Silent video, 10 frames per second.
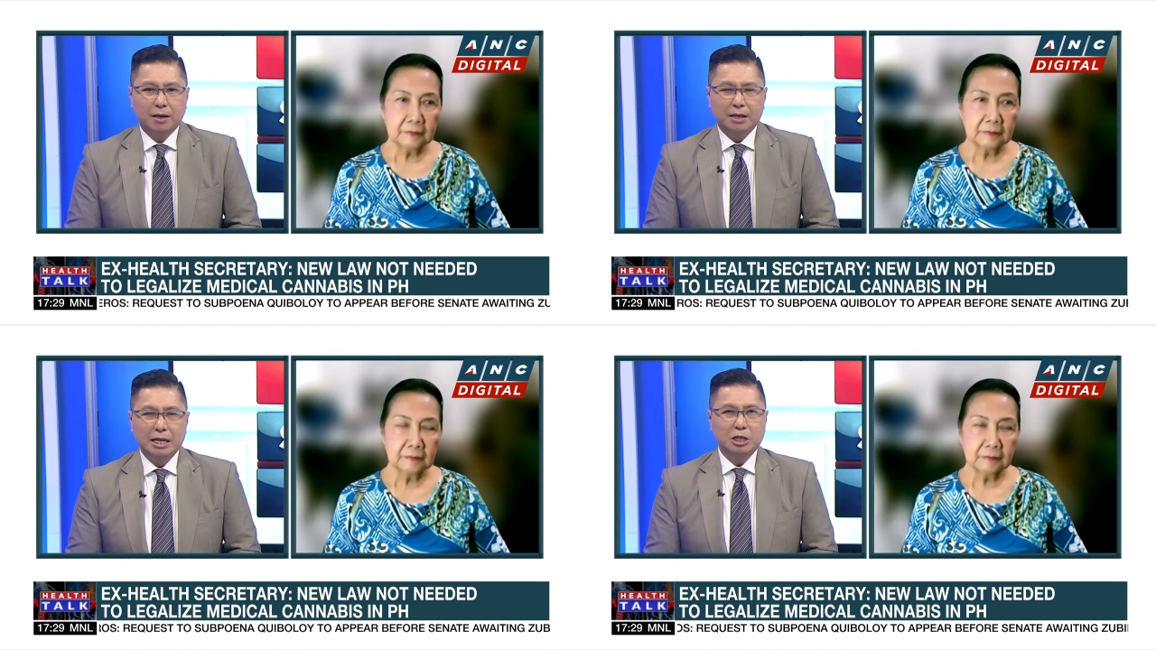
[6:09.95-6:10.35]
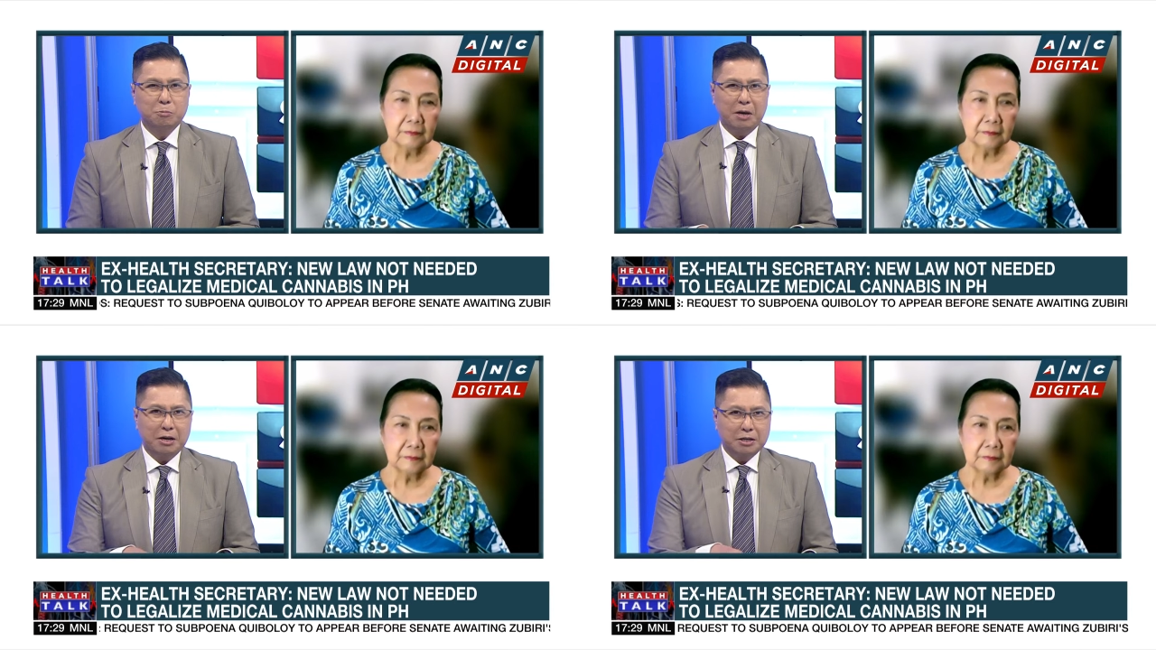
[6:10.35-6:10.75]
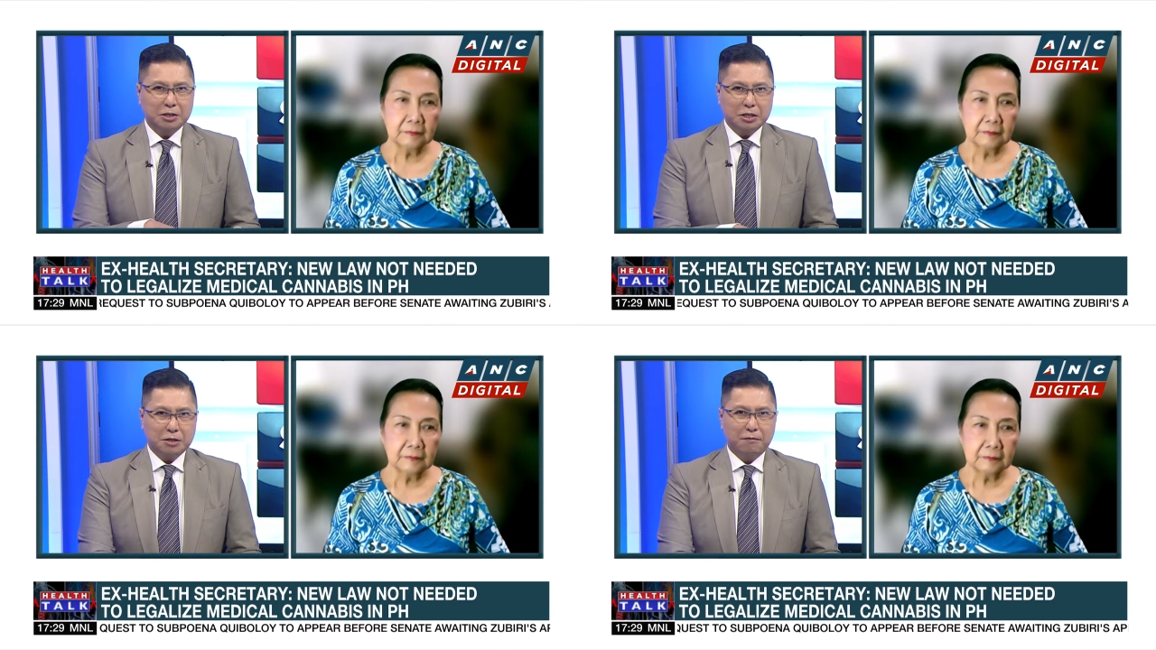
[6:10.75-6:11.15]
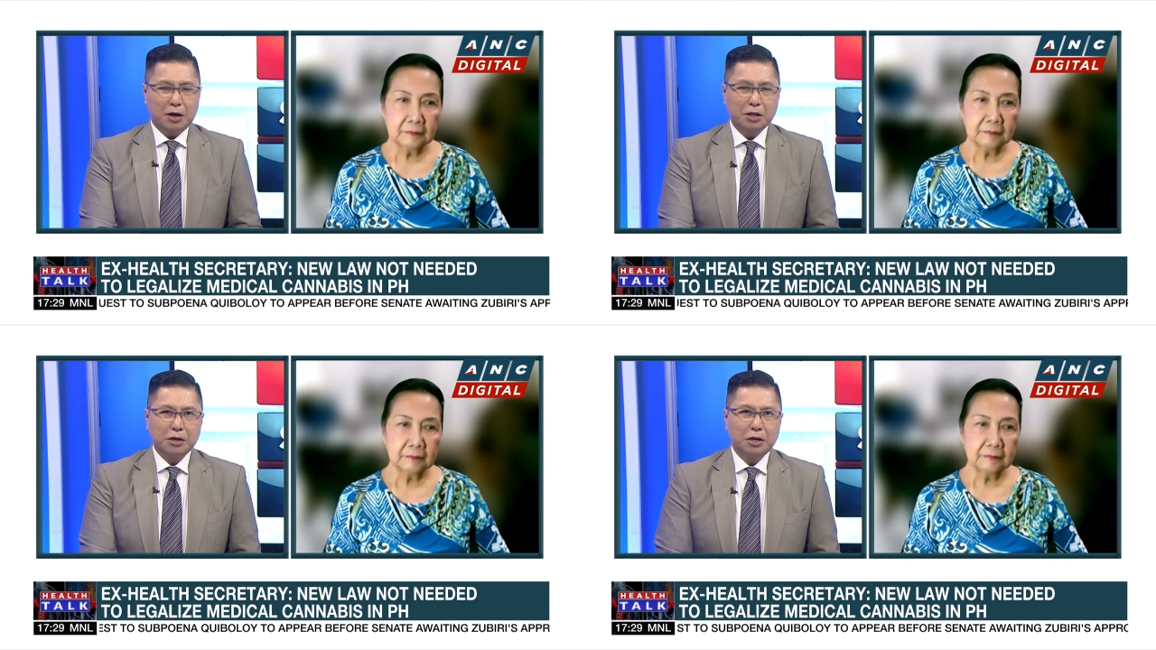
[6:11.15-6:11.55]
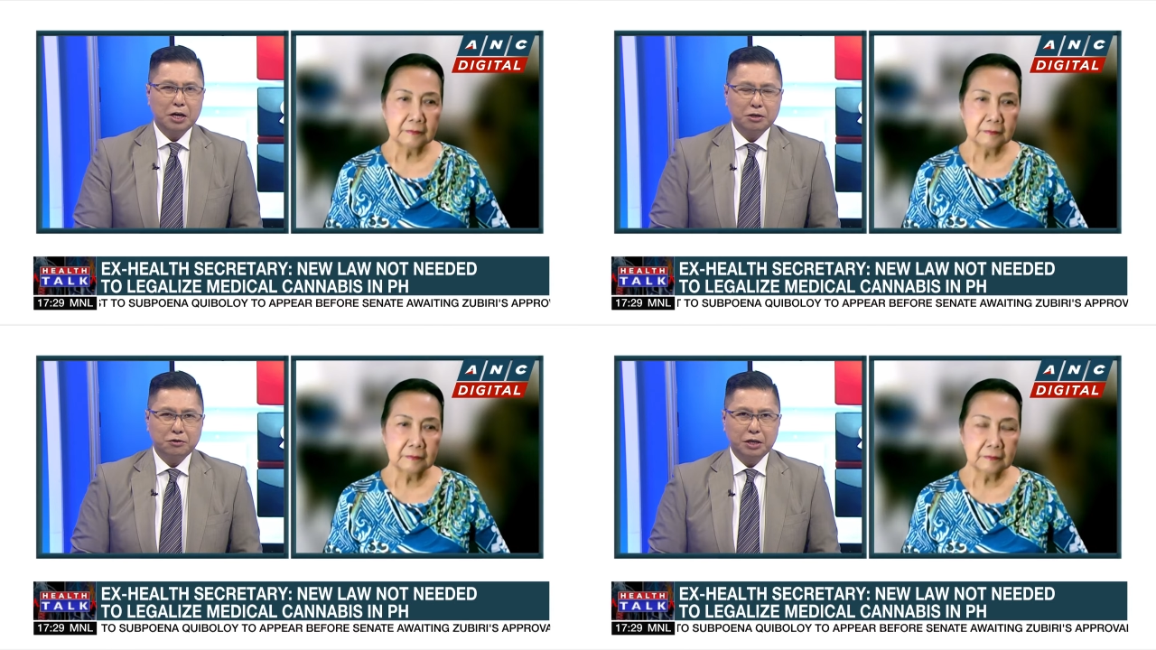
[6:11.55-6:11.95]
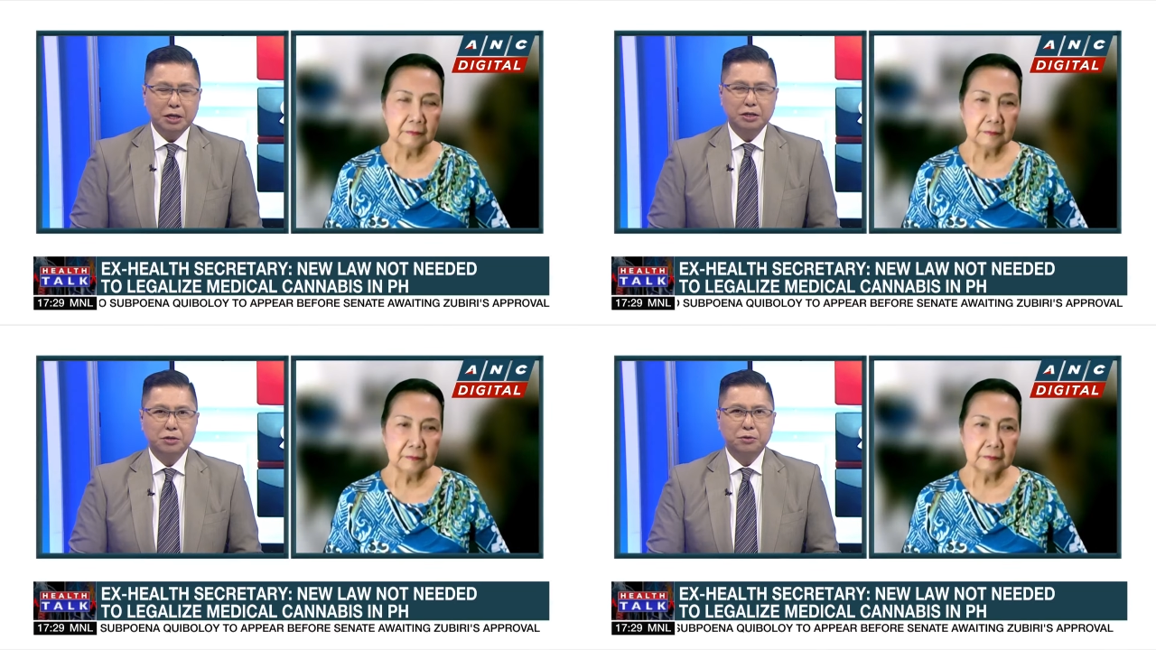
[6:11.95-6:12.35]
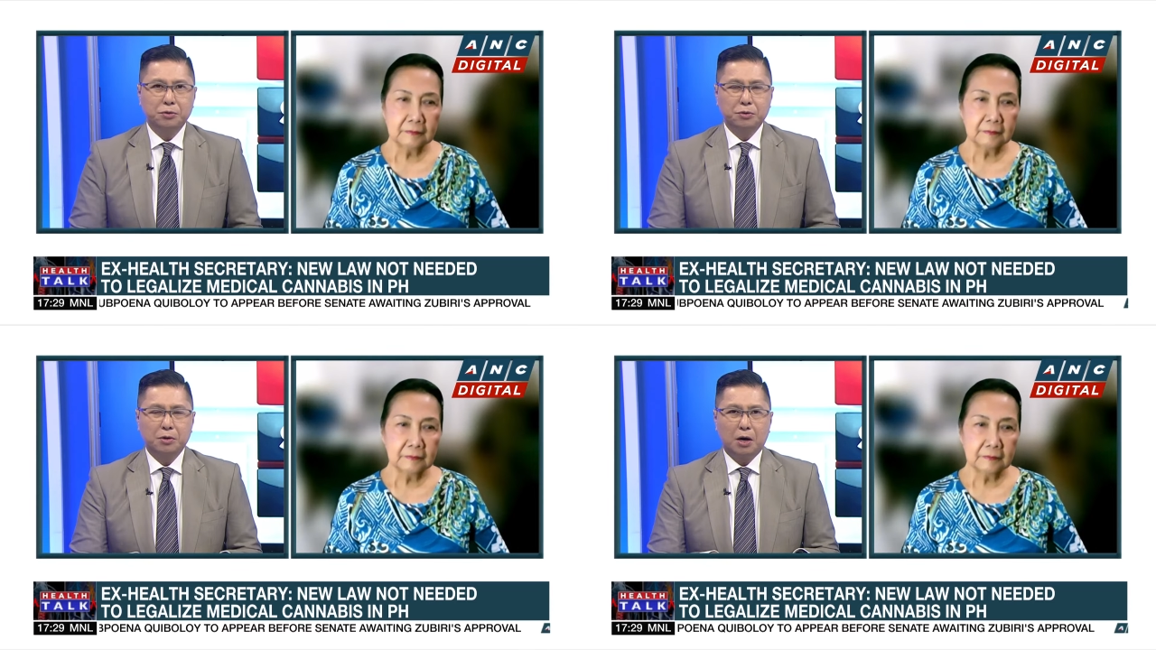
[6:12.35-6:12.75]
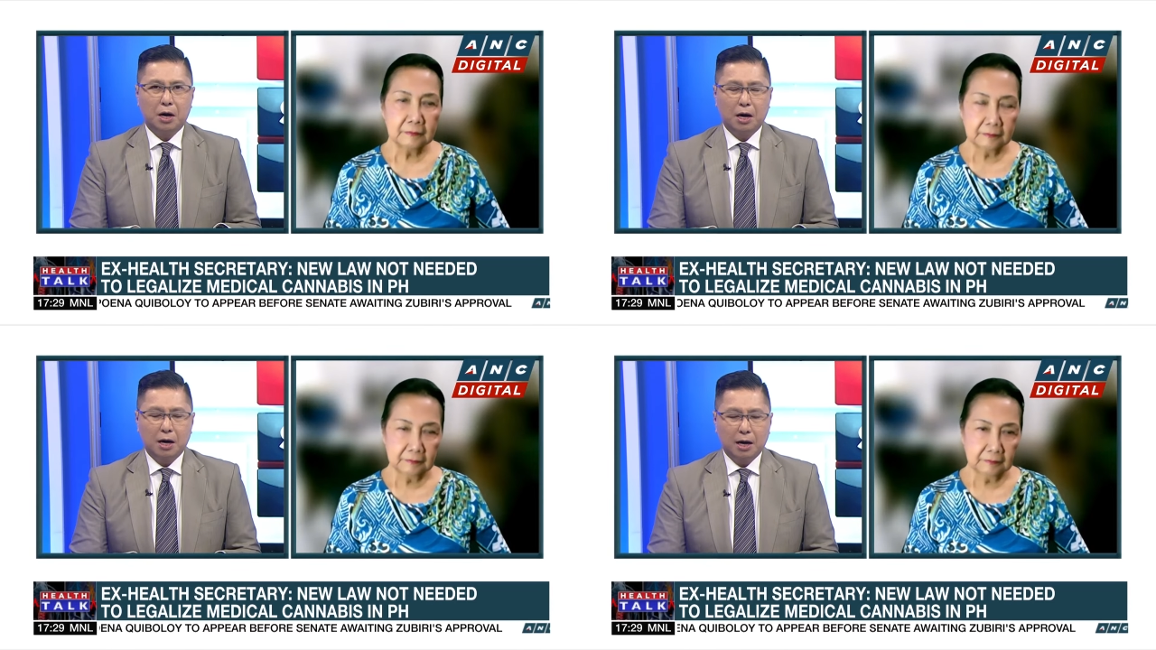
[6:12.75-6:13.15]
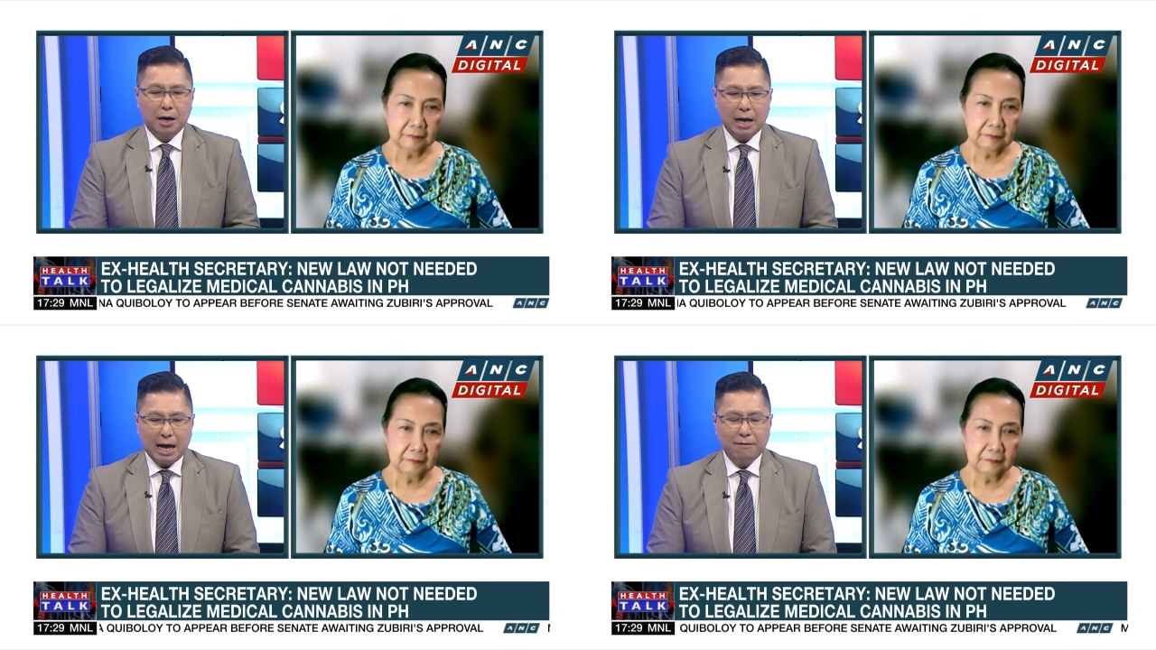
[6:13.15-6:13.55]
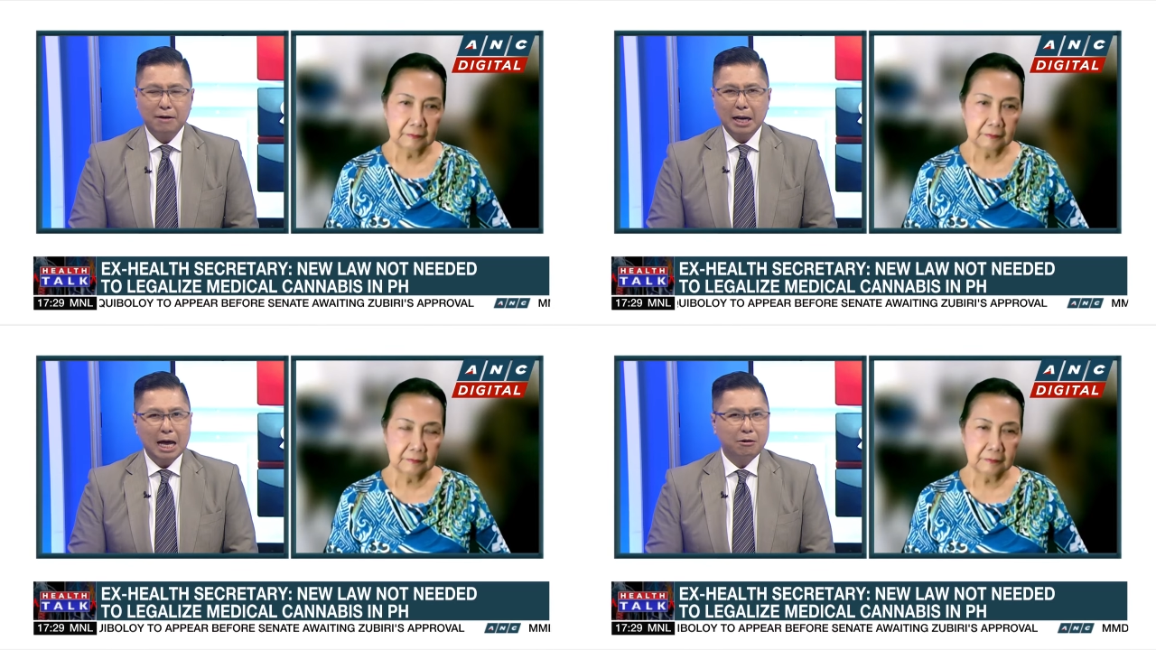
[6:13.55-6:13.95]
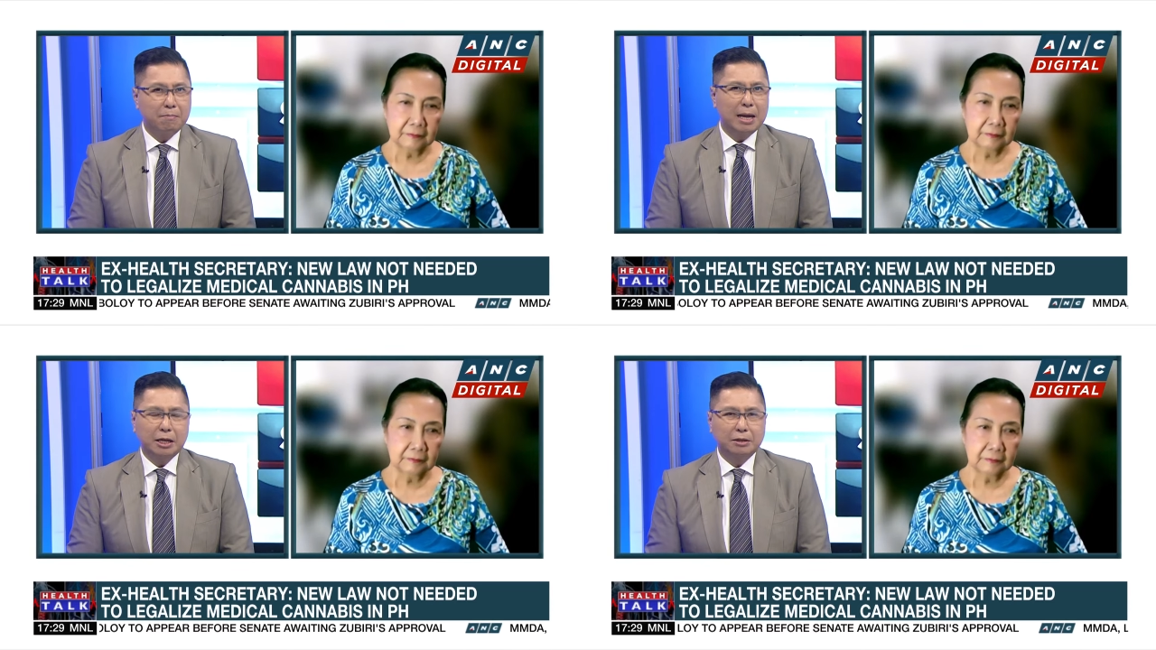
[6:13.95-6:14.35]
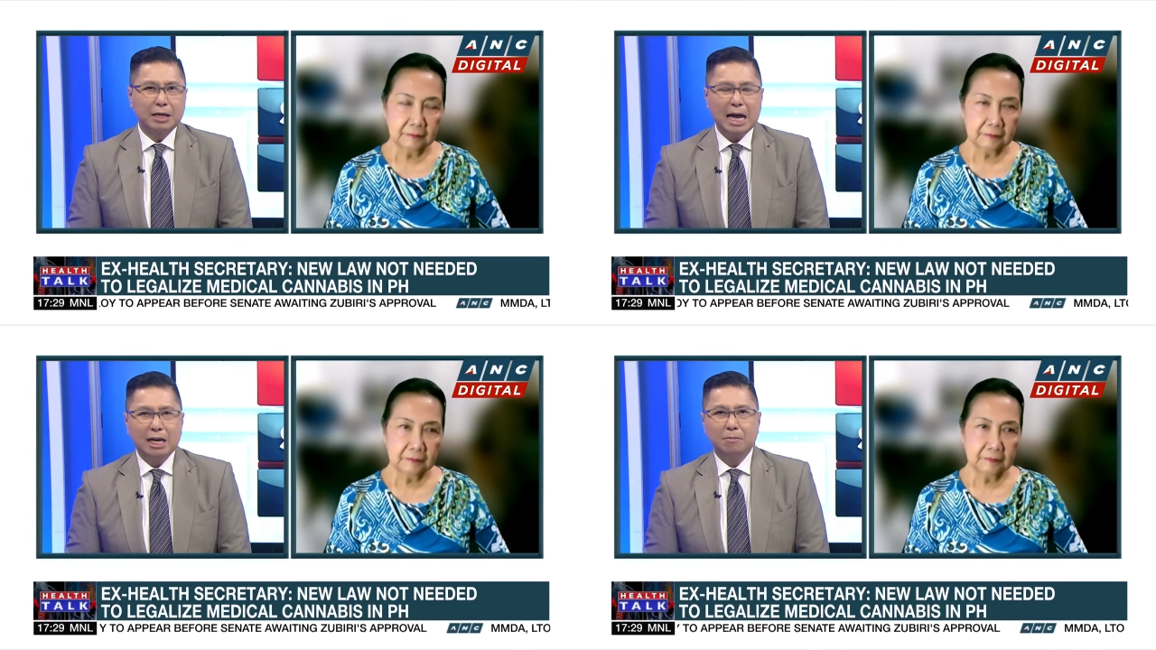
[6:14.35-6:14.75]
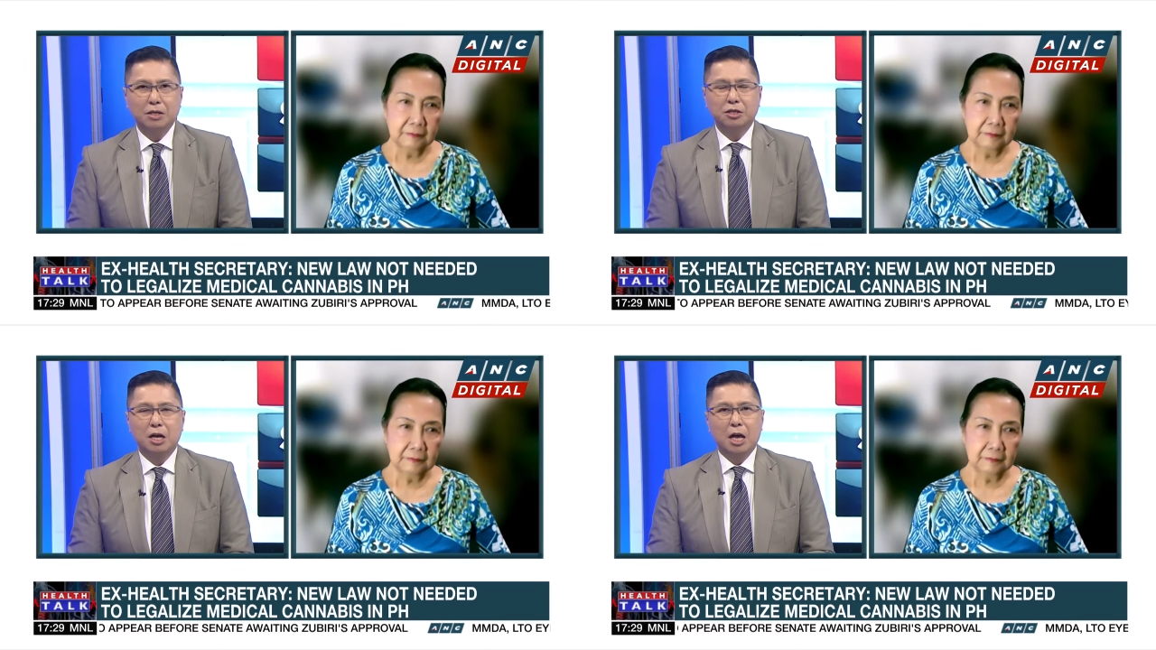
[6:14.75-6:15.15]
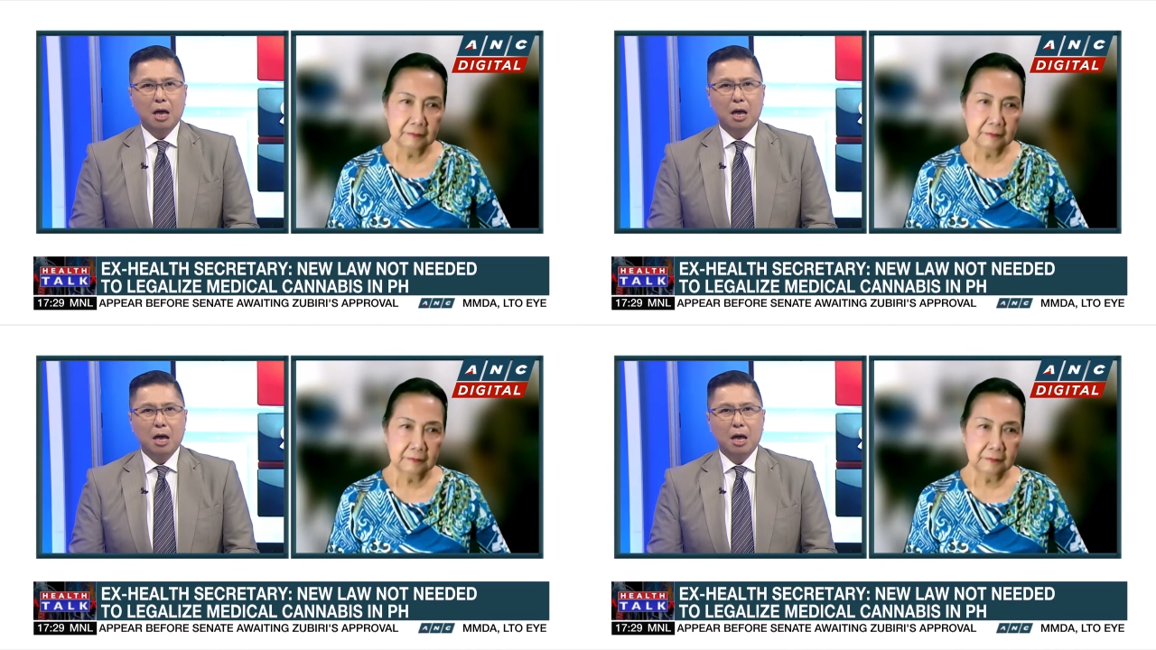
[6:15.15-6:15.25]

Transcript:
Speaker 1: the experiences of other countries who uh, have allowed medical cannabis